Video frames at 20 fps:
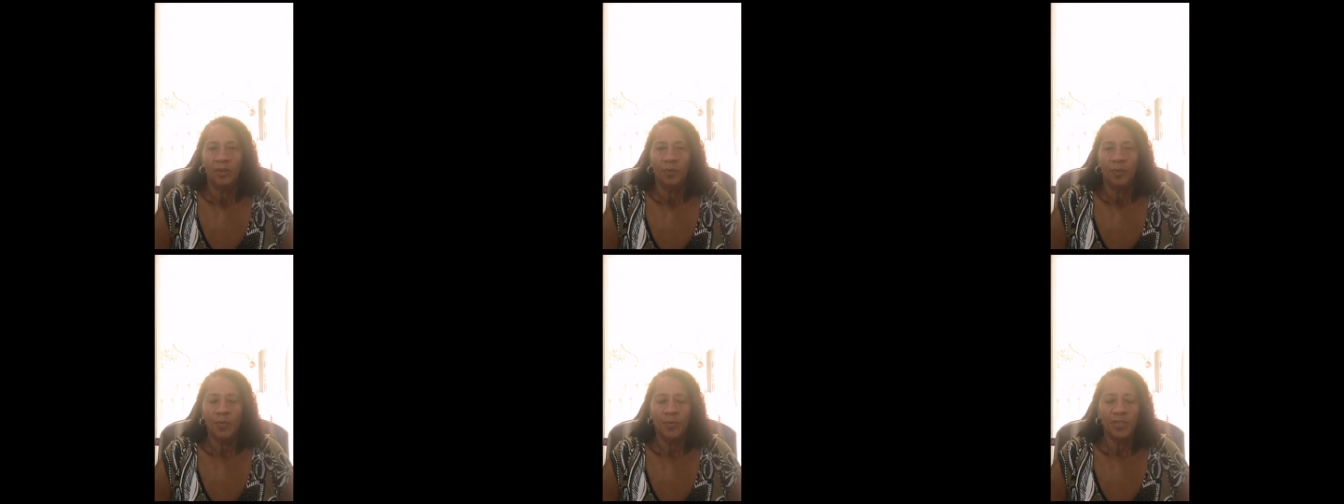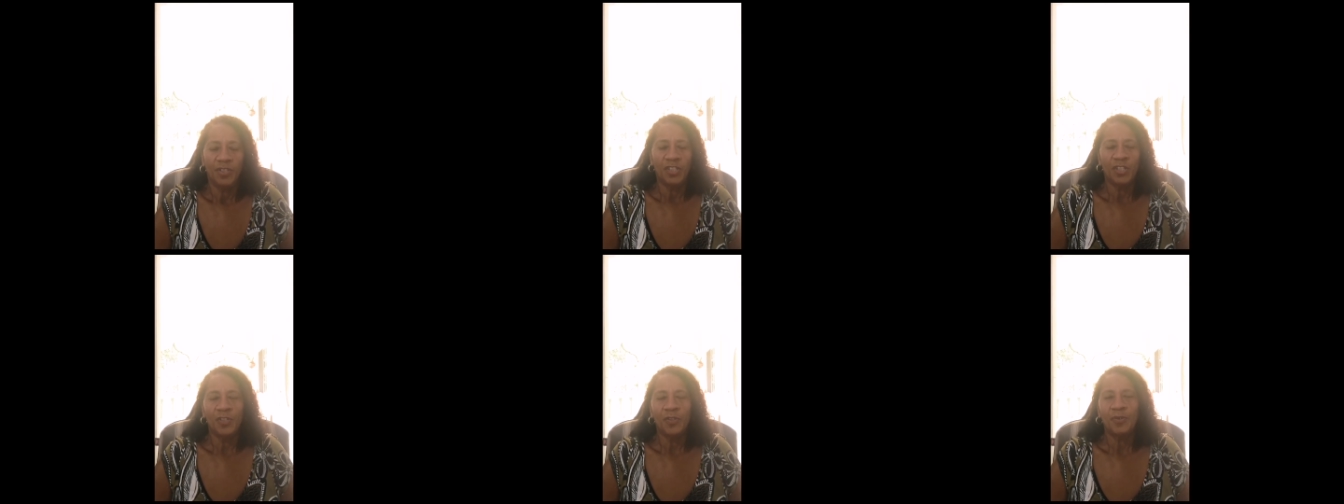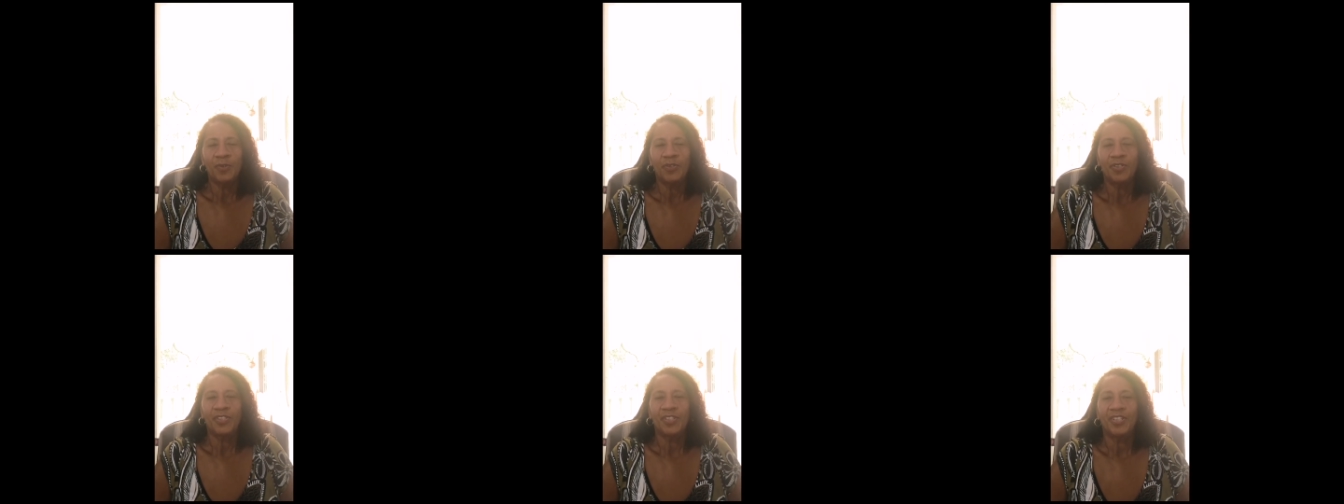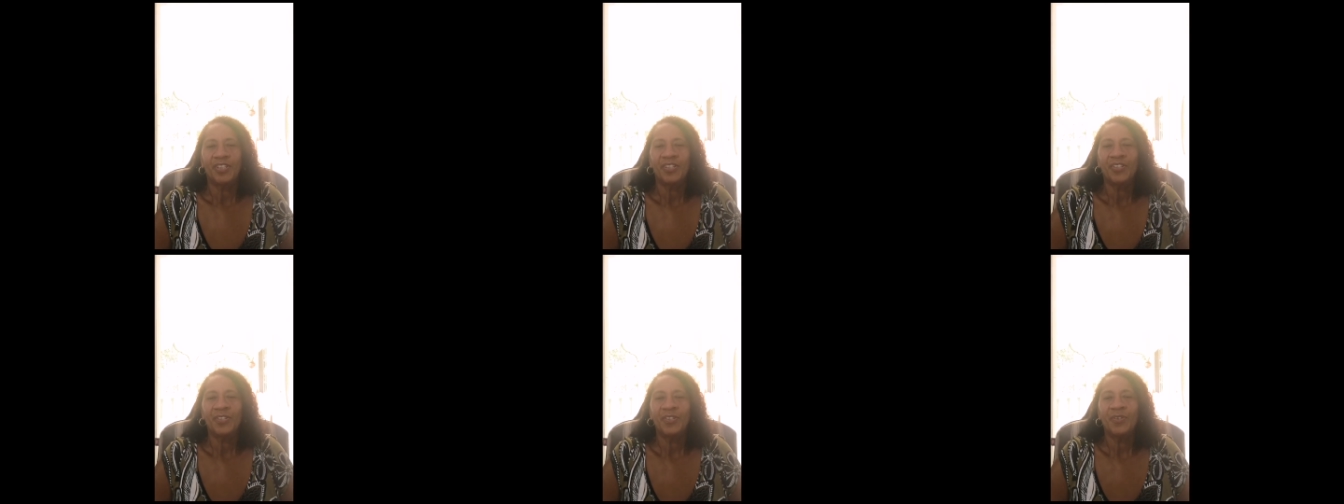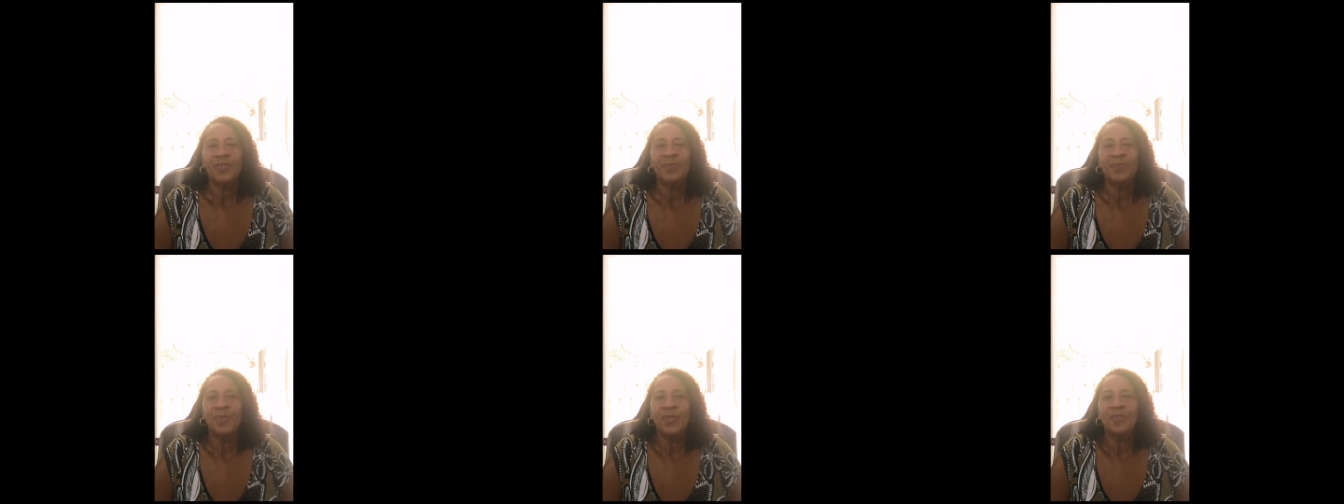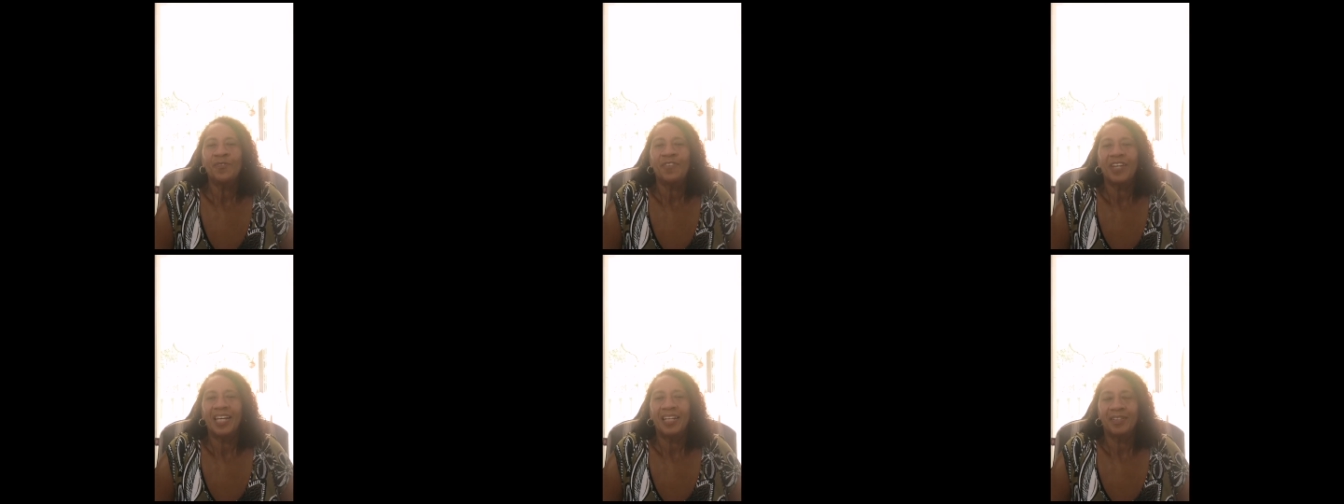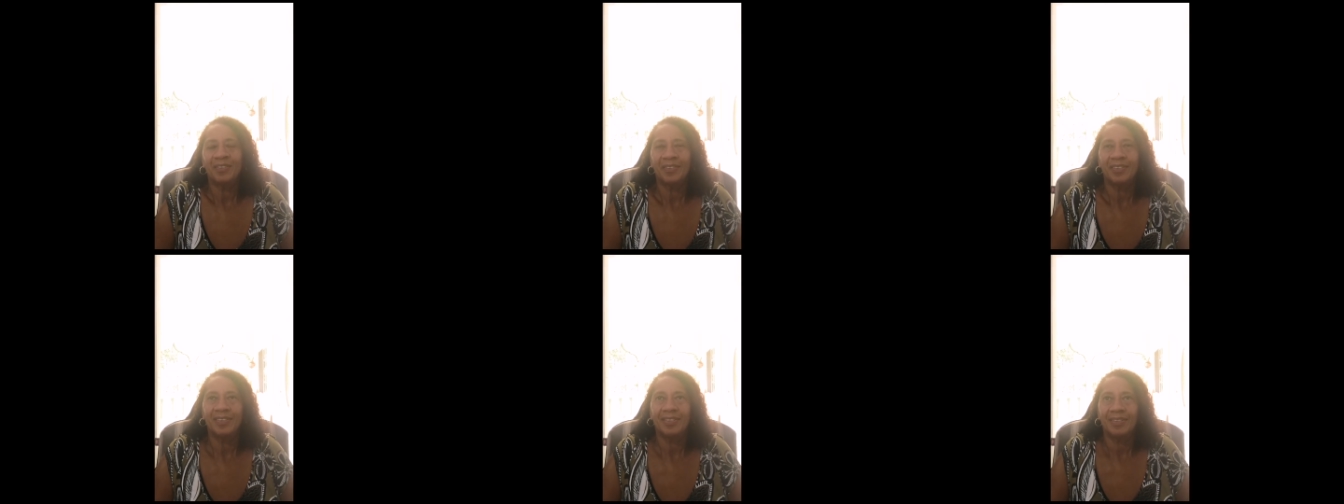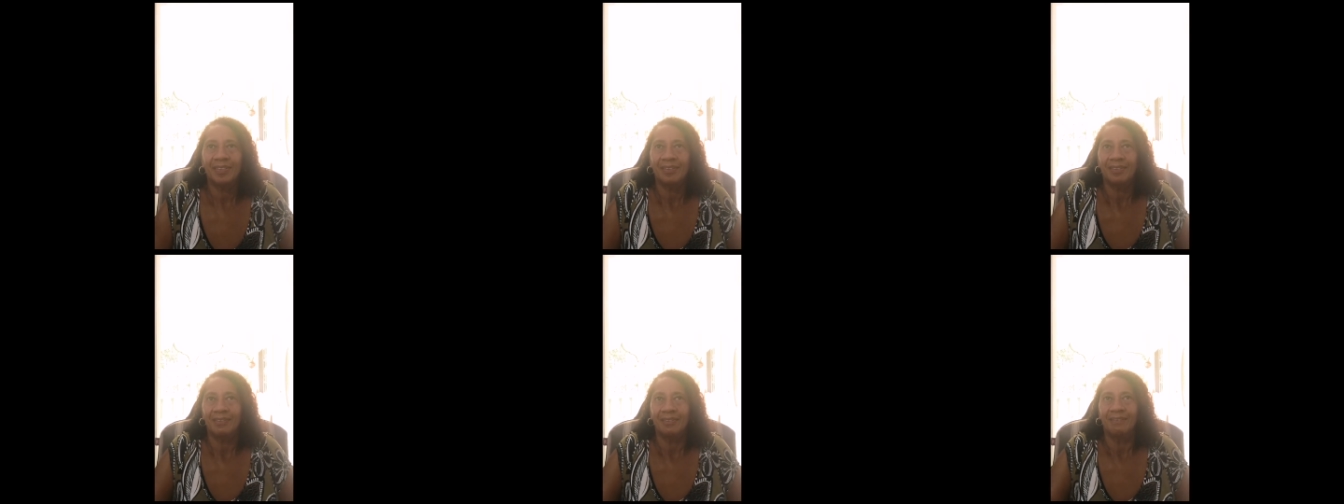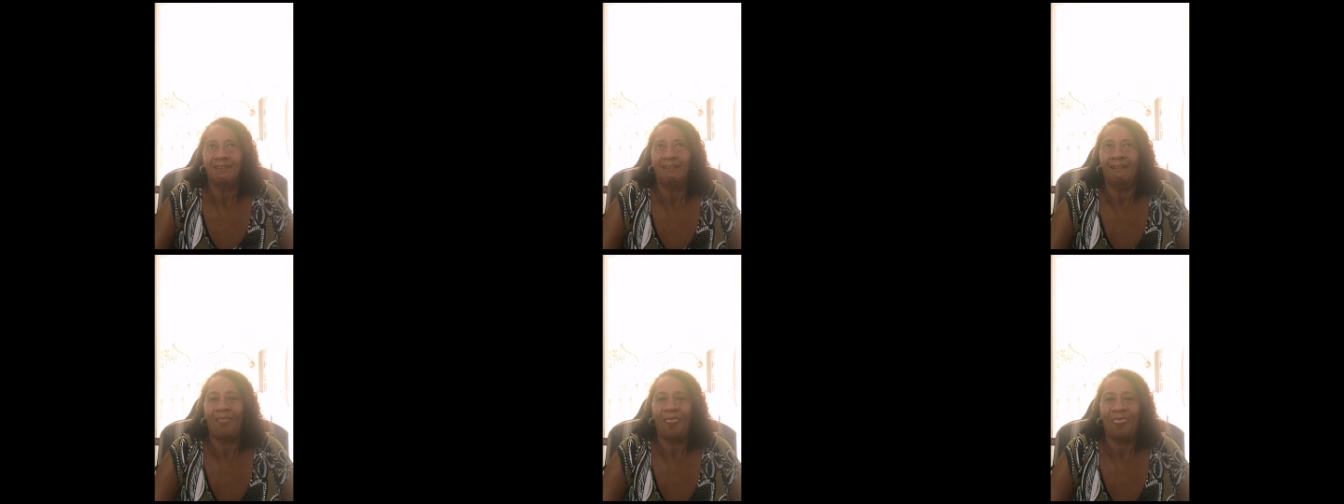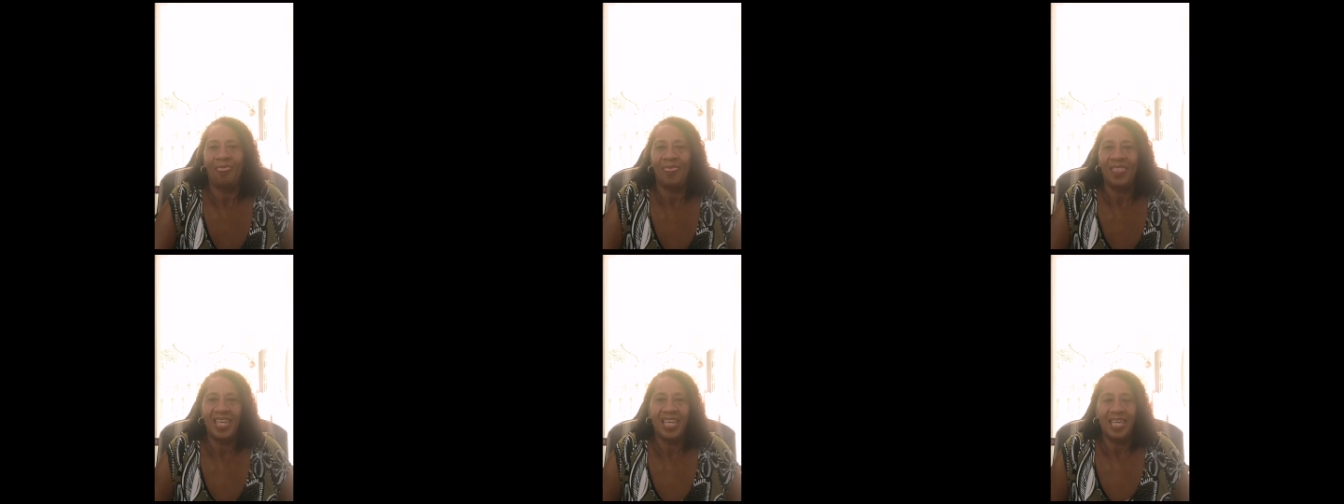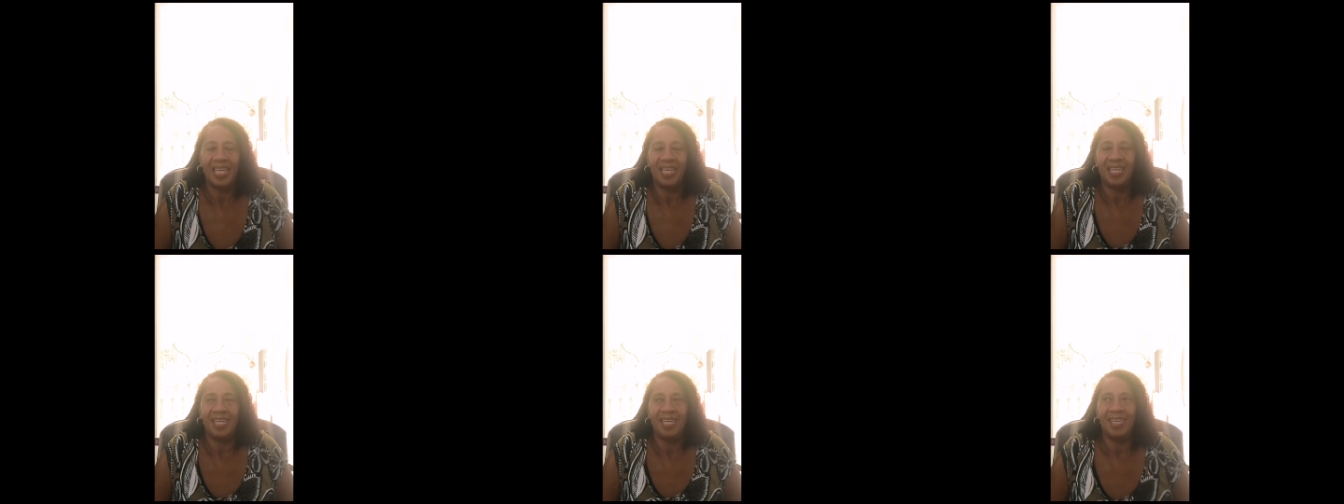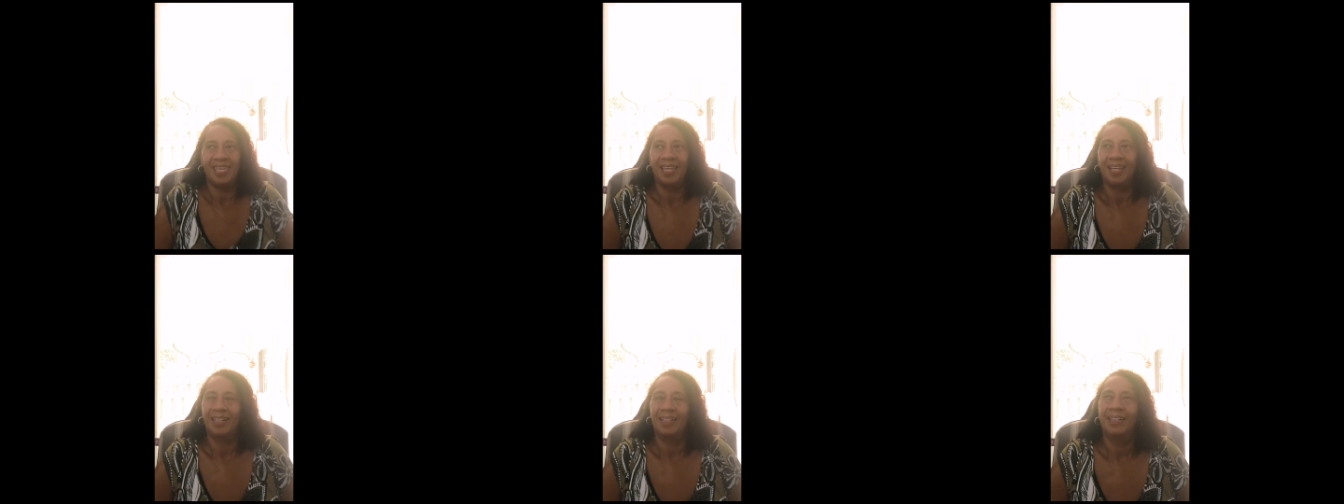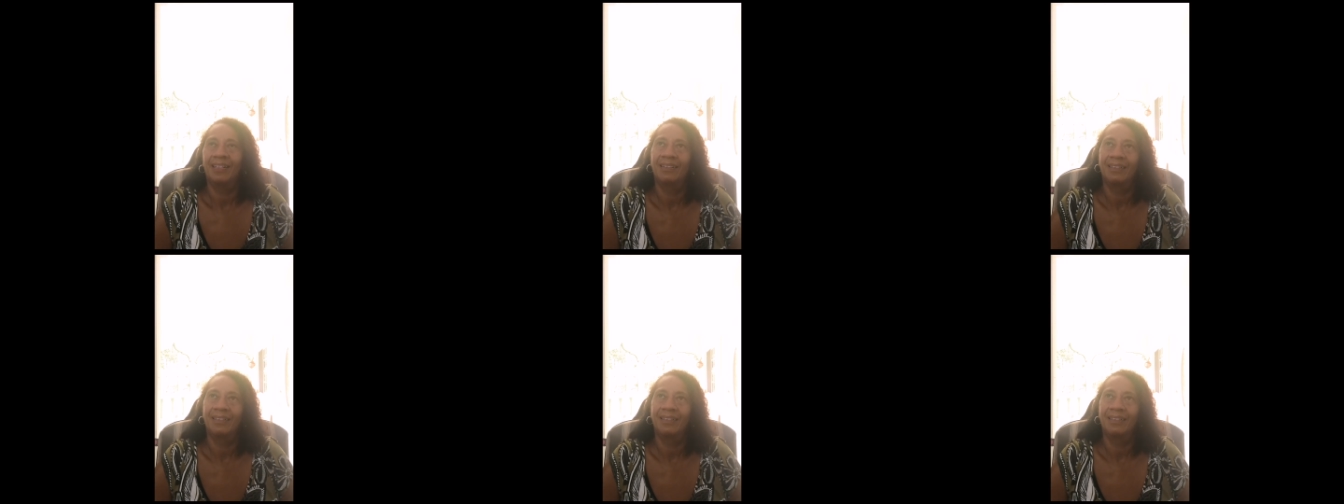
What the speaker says: We were due to move out on the